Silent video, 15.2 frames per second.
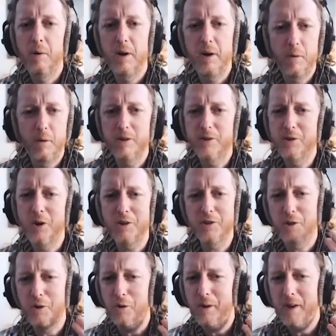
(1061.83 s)
but it was
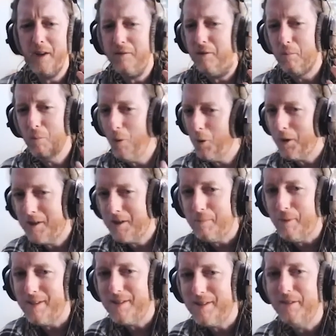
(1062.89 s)
also even more
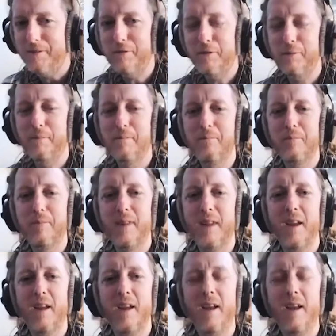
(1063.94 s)
expensive. Mm-hmm.